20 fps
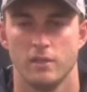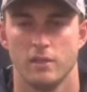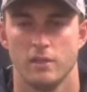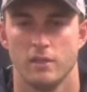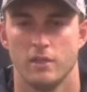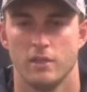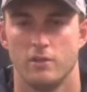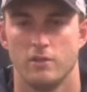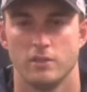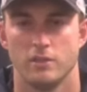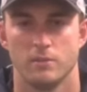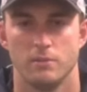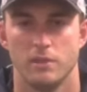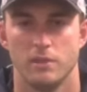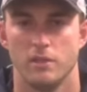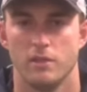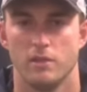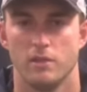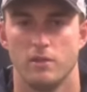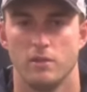And
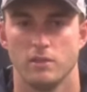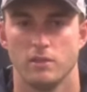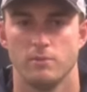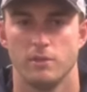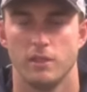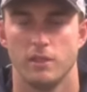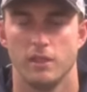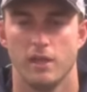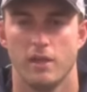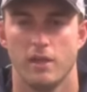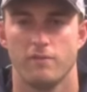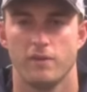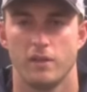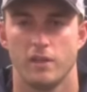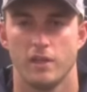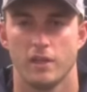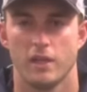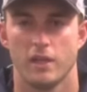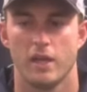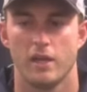ultimately, I felt
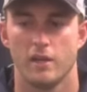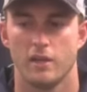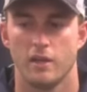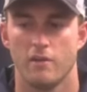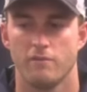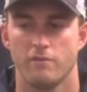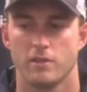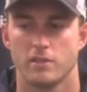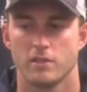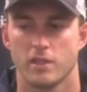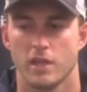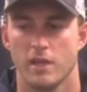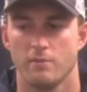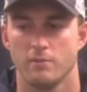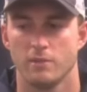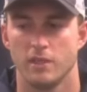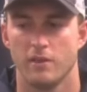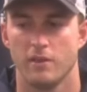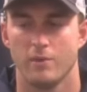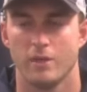like I had enough on tape
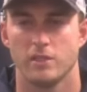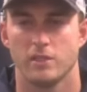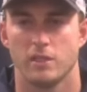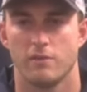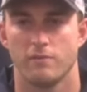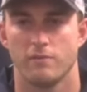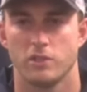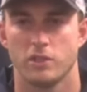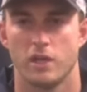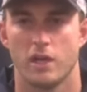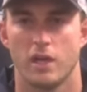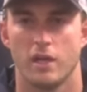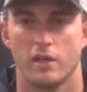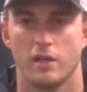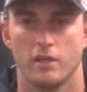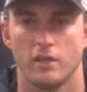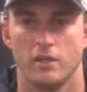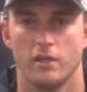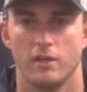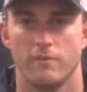to give myself a shot
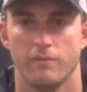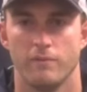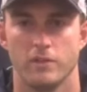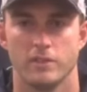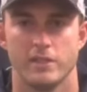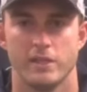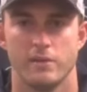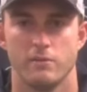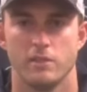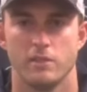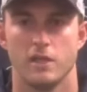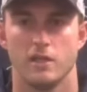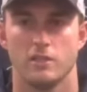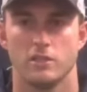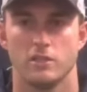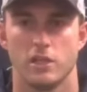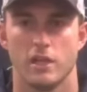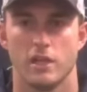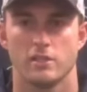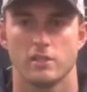for a team to take a
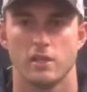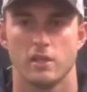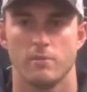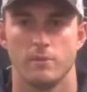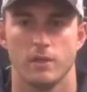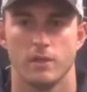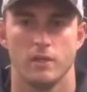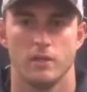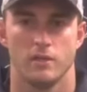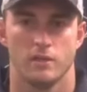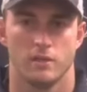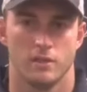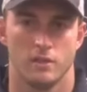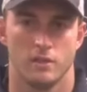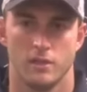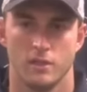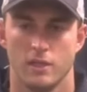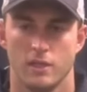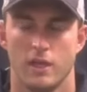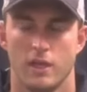chance on me. And
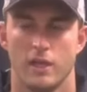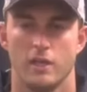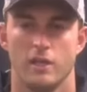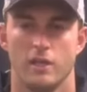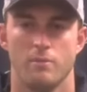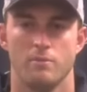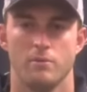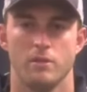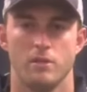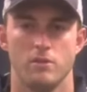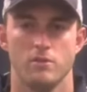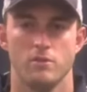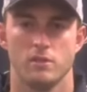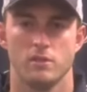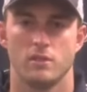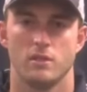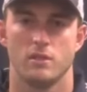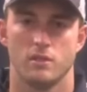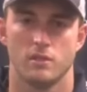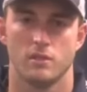I ended up in
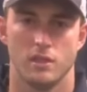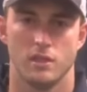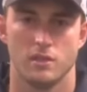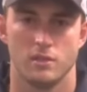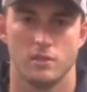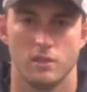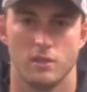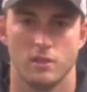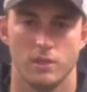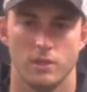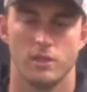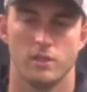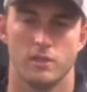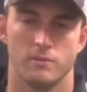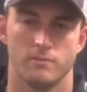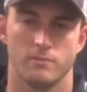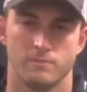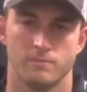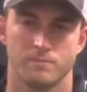Houston, and here we are.